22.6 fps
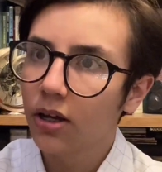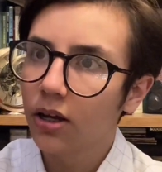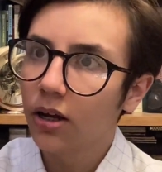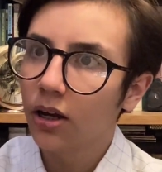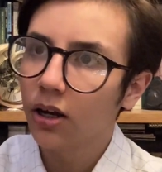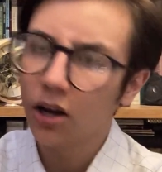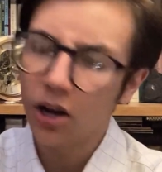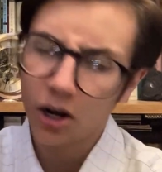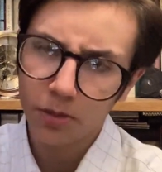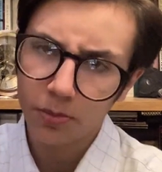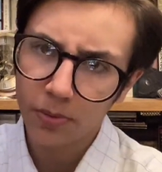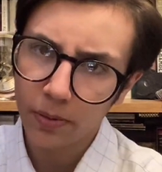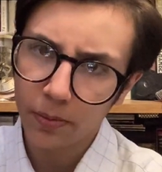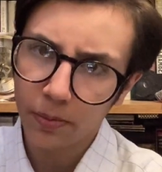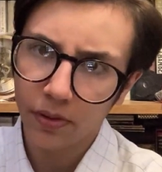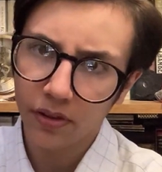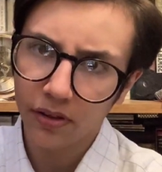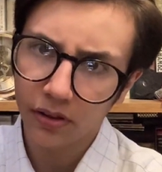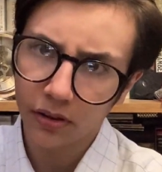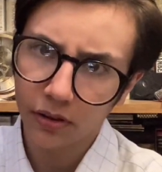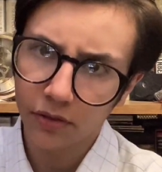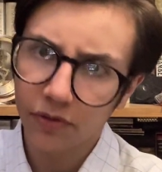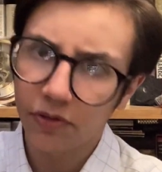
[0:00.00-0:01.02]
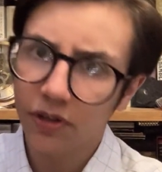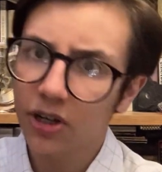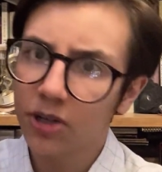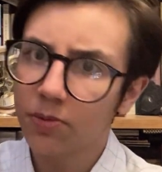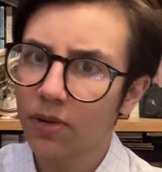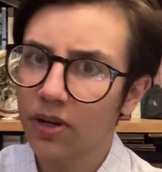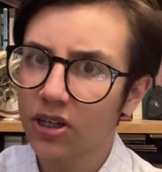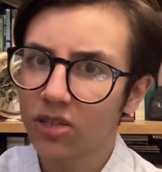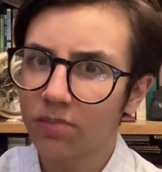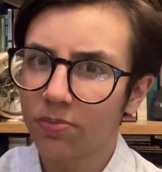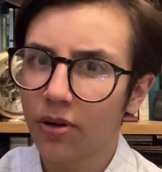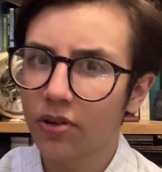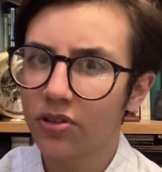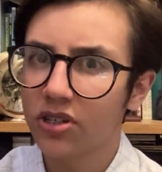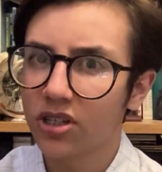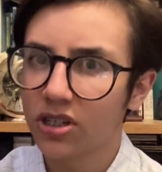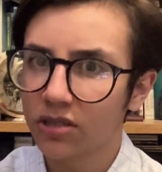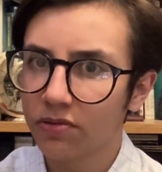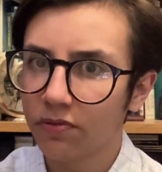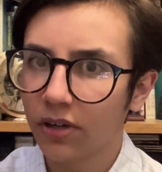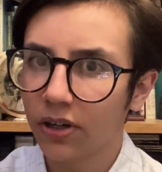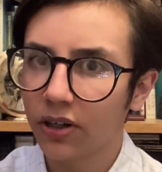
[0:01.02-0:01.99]
A lot of people think the first past the post
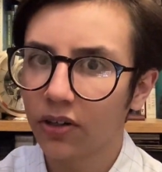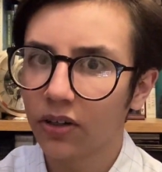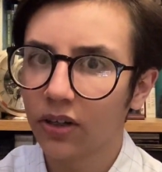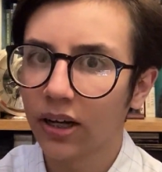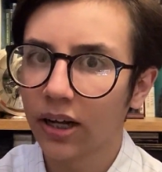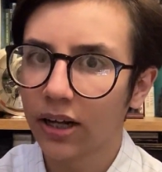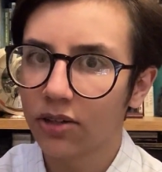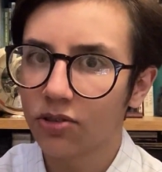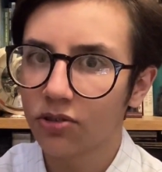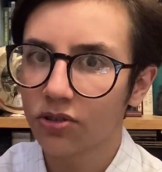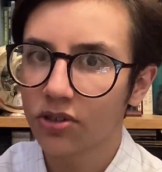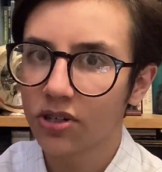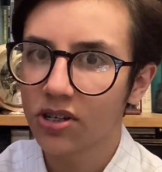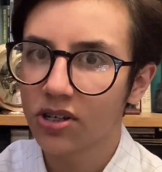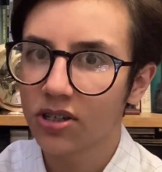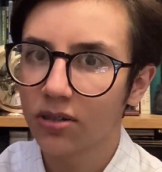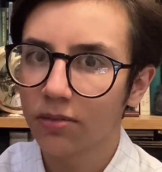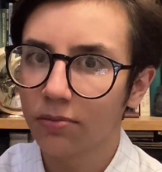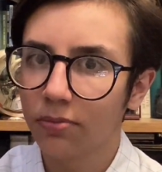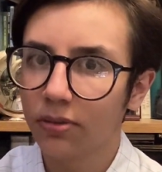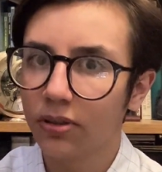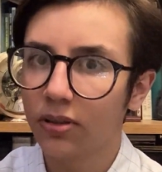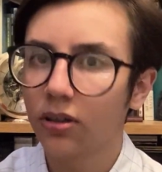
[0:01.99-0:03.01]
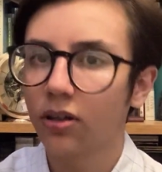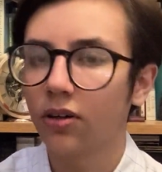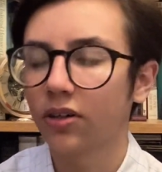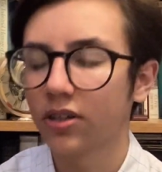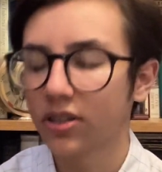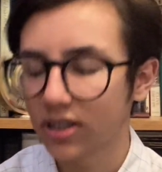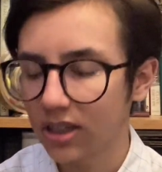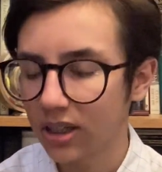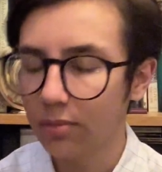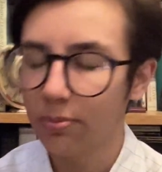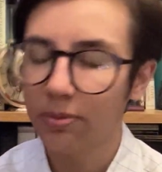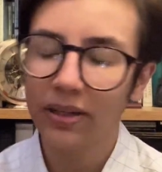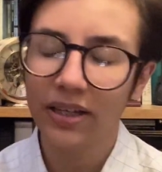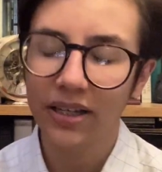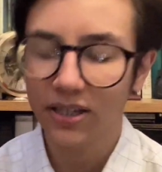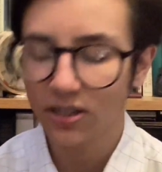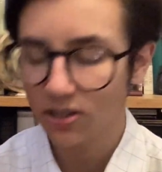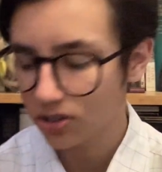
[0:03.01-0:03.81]
isn't a very good electoral system, but honestly, please